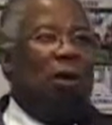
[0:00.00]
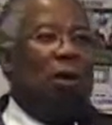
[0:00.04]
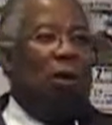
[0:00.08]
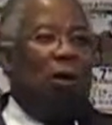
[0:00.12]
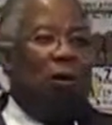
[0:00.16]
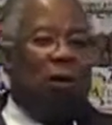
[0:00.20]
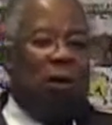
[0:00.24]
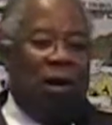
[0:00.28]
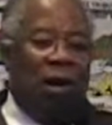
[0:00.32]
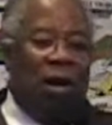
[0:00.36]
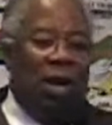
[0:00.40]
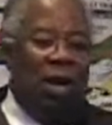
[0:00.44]

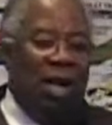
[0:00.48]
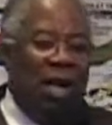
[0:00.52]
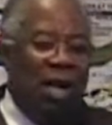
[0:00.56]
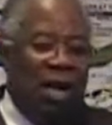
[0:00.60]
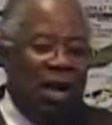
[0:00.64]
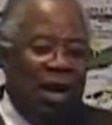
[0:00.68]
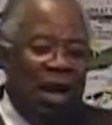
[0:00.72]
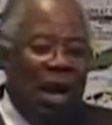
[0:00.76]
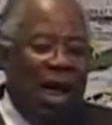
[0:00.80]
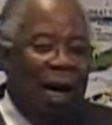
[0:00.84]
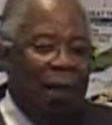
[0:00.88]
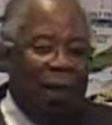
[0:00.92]
Lord.
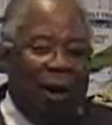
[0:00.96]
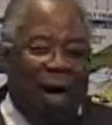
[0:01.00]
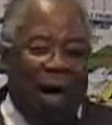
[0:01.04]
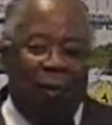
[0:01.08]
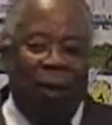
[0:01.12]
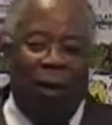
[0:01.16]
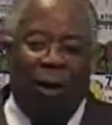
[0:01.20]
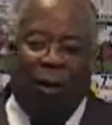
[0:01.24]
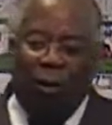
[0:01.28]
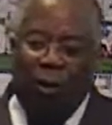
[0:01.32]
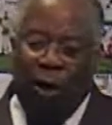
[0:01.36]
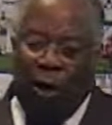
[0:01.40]
Hallelujah. I'm
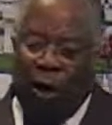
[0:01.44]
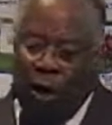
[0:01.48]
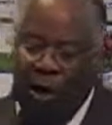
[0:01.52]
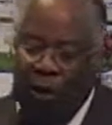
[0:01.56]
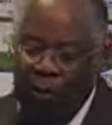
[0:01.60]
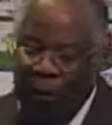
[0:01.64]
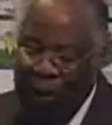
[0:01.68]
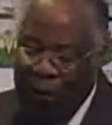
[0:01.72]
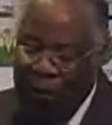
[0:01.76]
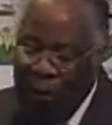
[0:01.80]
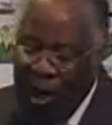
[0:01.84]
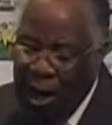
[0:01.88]
coming to a
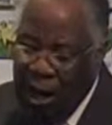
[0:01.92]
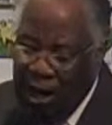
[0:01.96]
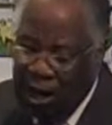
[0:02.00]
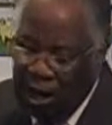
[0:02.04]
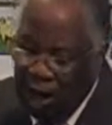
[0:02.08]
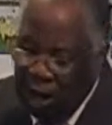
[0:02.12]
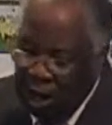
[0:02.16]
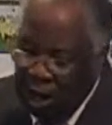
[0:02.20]
club, I'm not